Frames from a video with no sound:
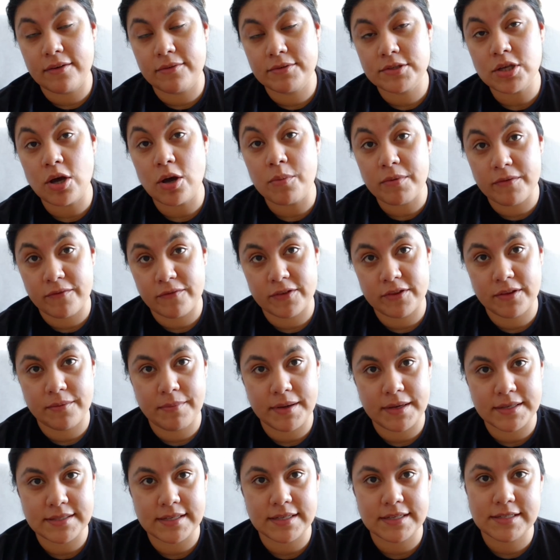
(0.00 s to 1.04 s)
hoping for the
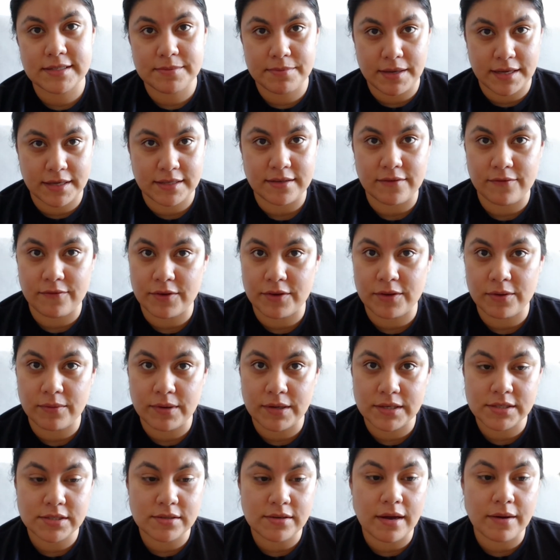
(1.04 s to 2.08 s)
best, expecting for the
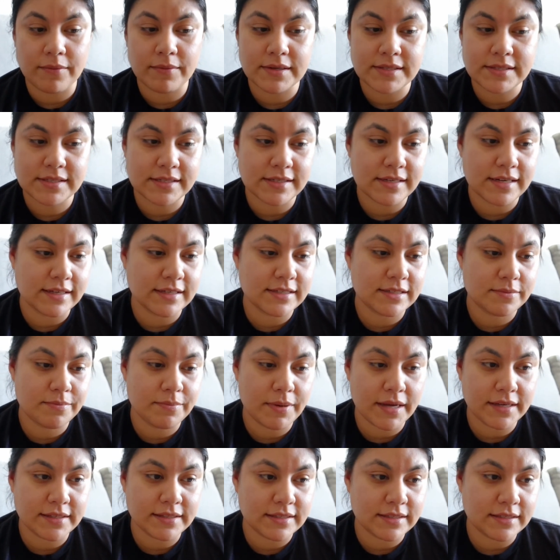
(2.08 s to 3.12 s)
worst. So I wasn't
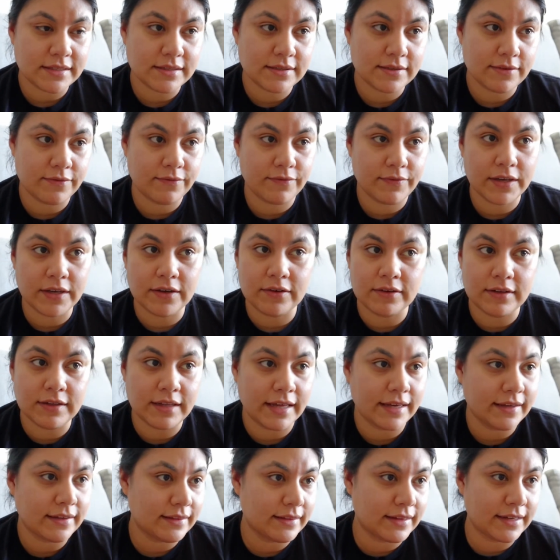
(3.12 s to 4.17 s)
expecting to feel
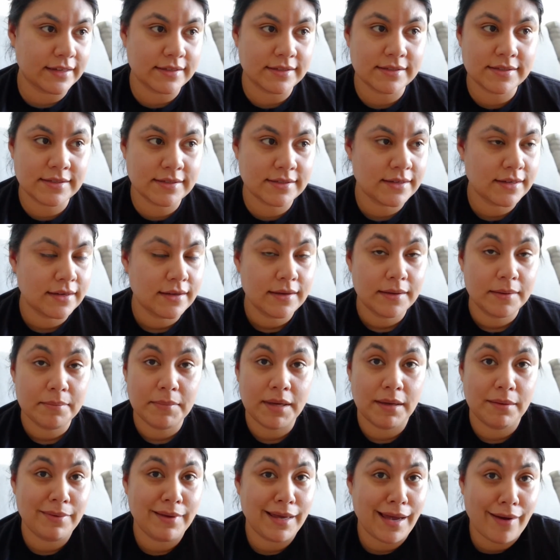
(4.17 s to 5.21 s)
like this
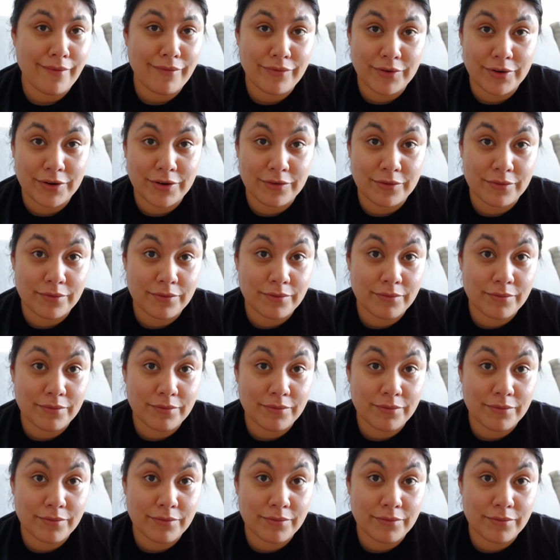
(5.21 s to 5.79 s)
maybe after